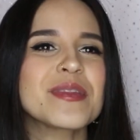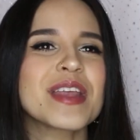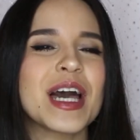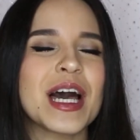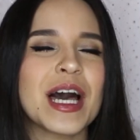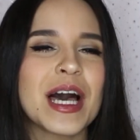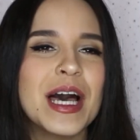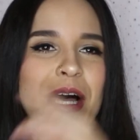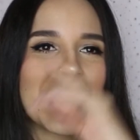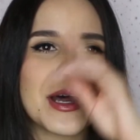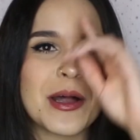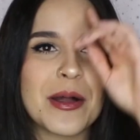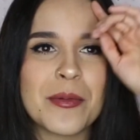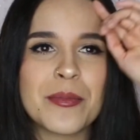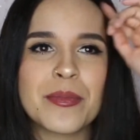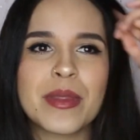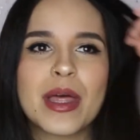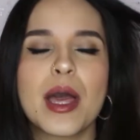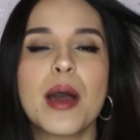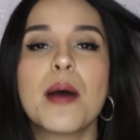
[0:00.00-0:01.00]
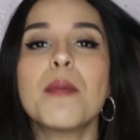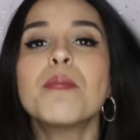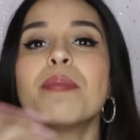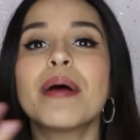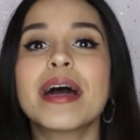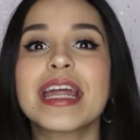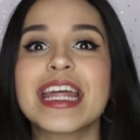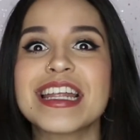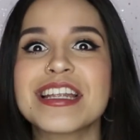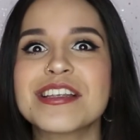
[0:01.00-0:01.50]

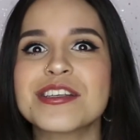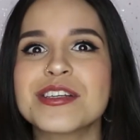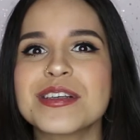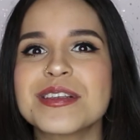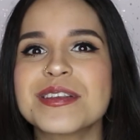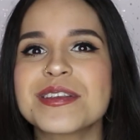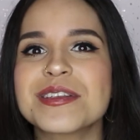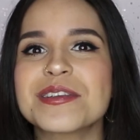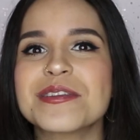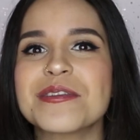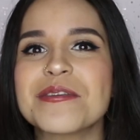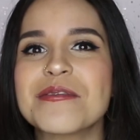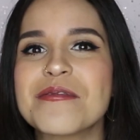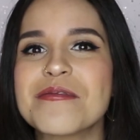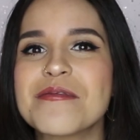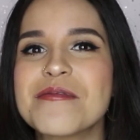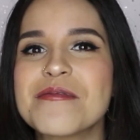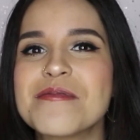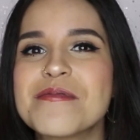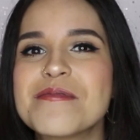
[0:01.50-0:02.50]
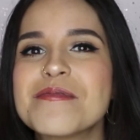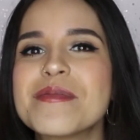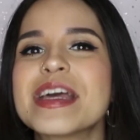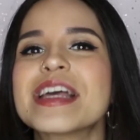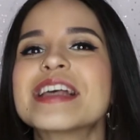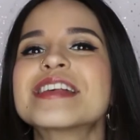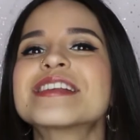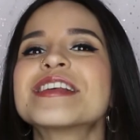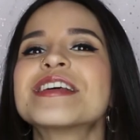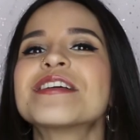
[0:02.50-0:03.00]
But it just
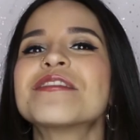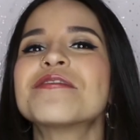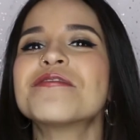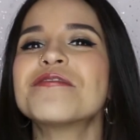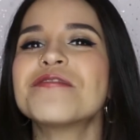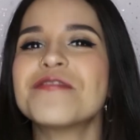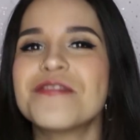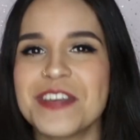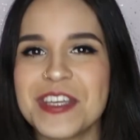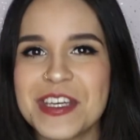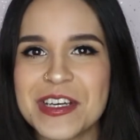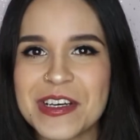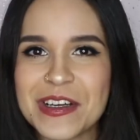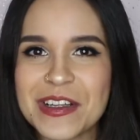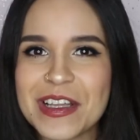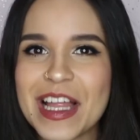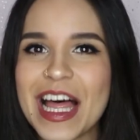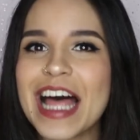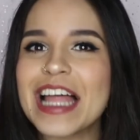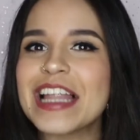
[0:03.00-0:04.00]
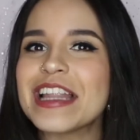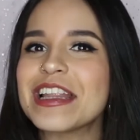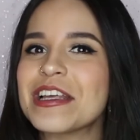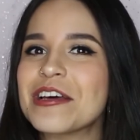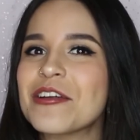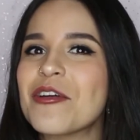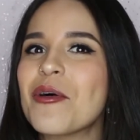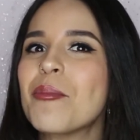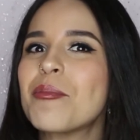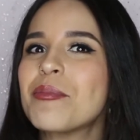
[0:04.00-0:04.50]
makes it feel a
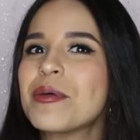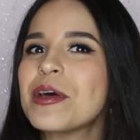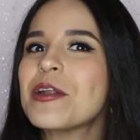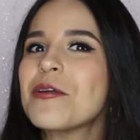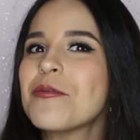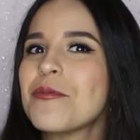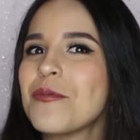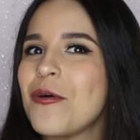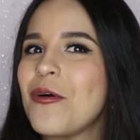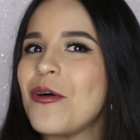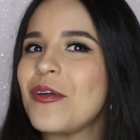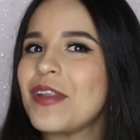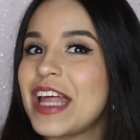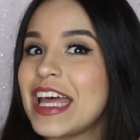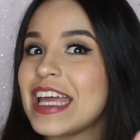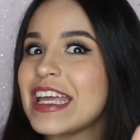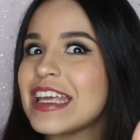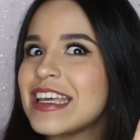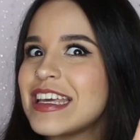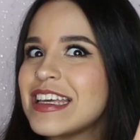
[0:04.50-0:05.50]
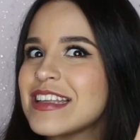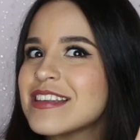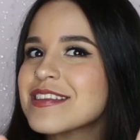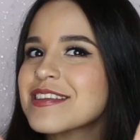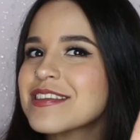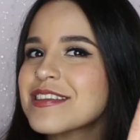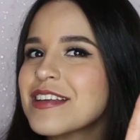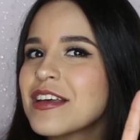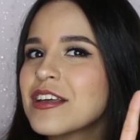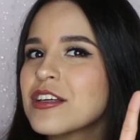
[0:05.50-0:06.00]
little bit more like
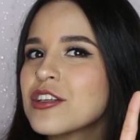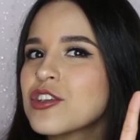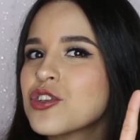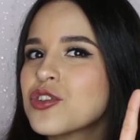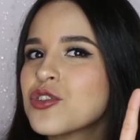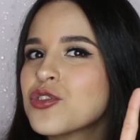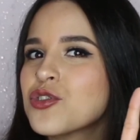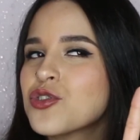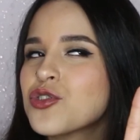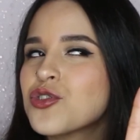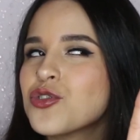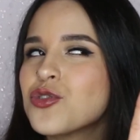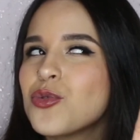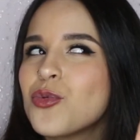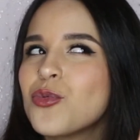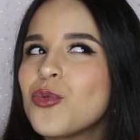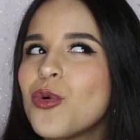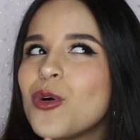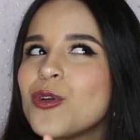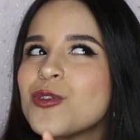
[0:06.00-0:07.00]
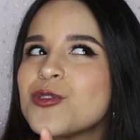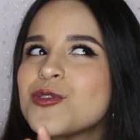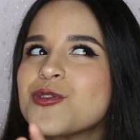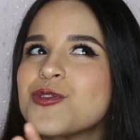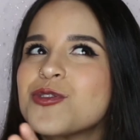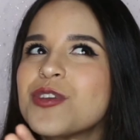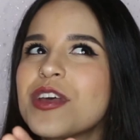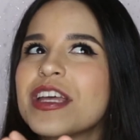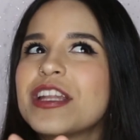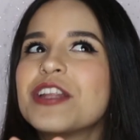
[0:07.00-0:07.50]
it's
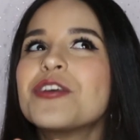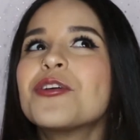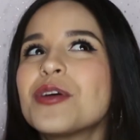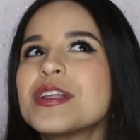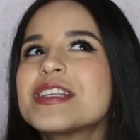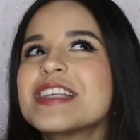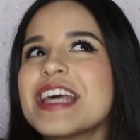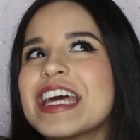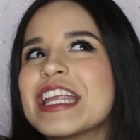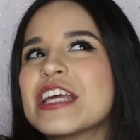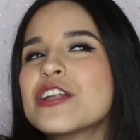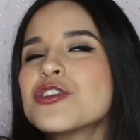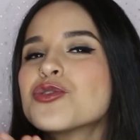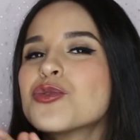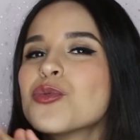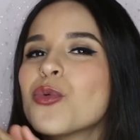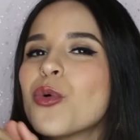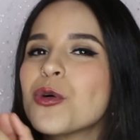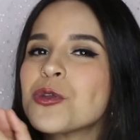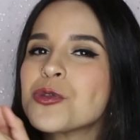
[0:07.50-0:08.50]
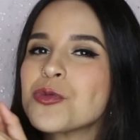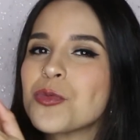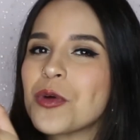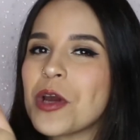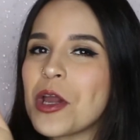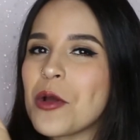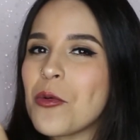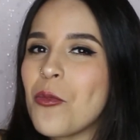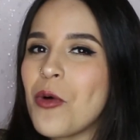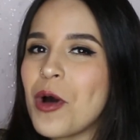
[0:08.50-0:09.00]
towards, it's heading towards where
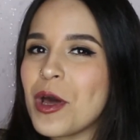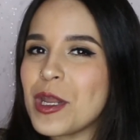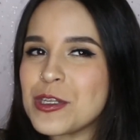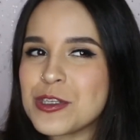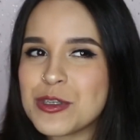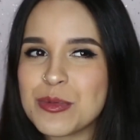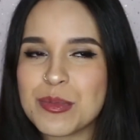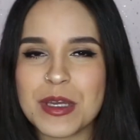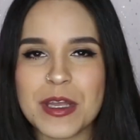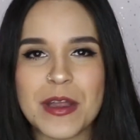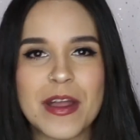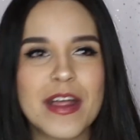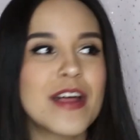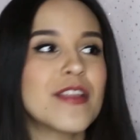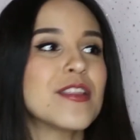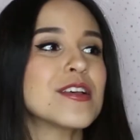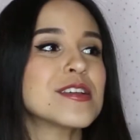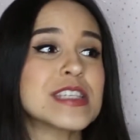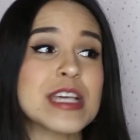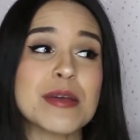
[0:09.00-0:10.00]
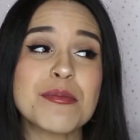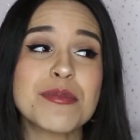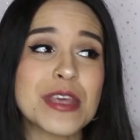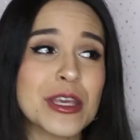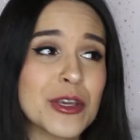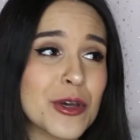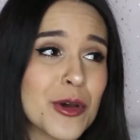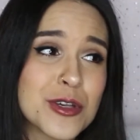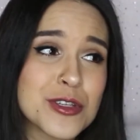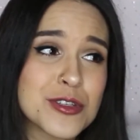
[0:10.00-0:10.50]
I want it to be. The same
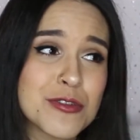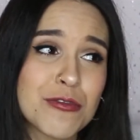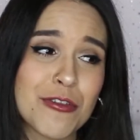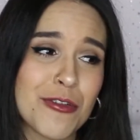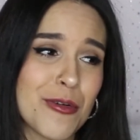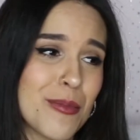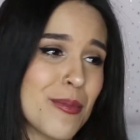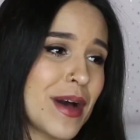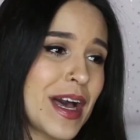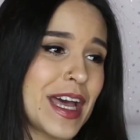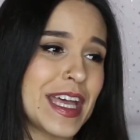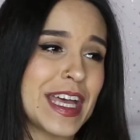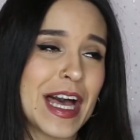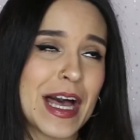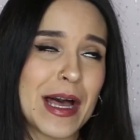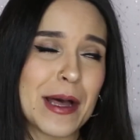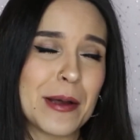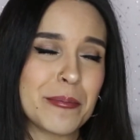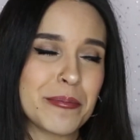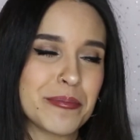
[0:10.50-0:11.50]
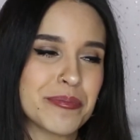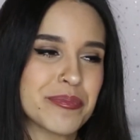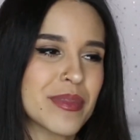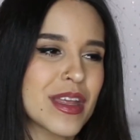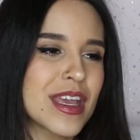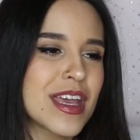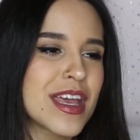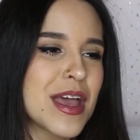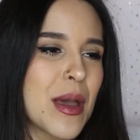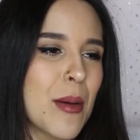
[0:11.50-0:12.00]
thing goes for my
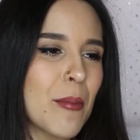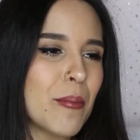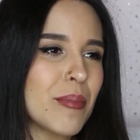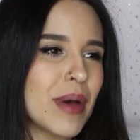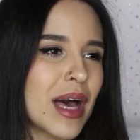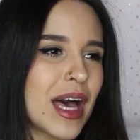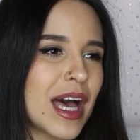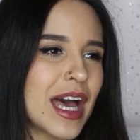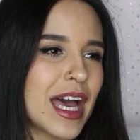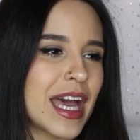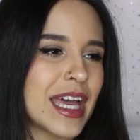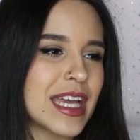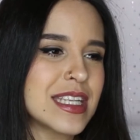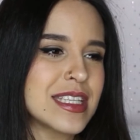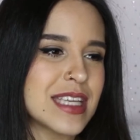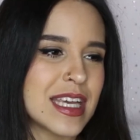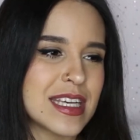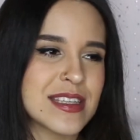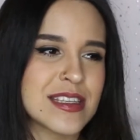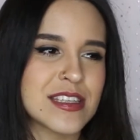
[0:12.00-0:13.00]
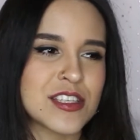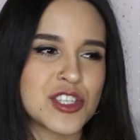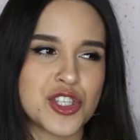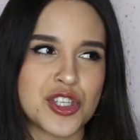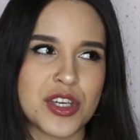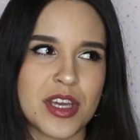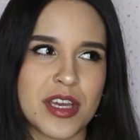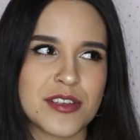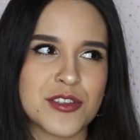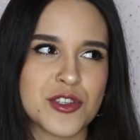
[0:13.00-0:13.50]
my desk
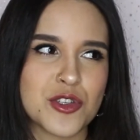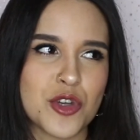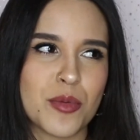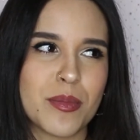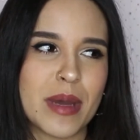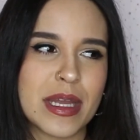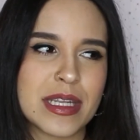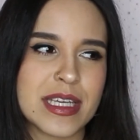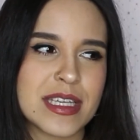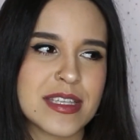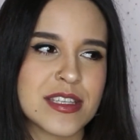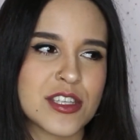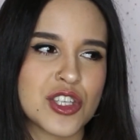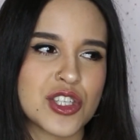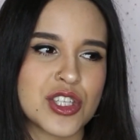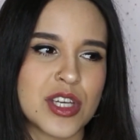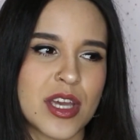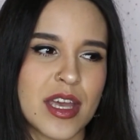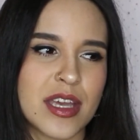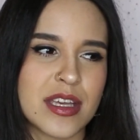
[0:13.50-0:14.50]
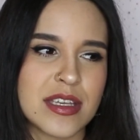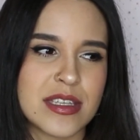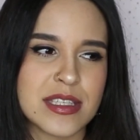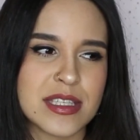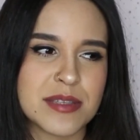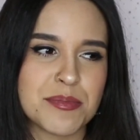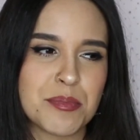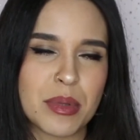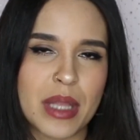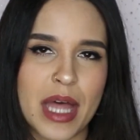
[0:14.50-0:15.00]
chair. So my desk chair
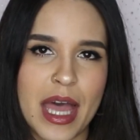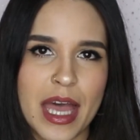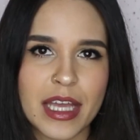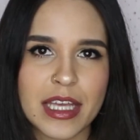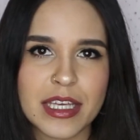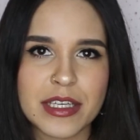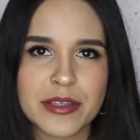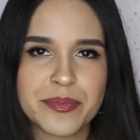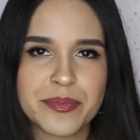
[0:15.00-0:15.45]
is black.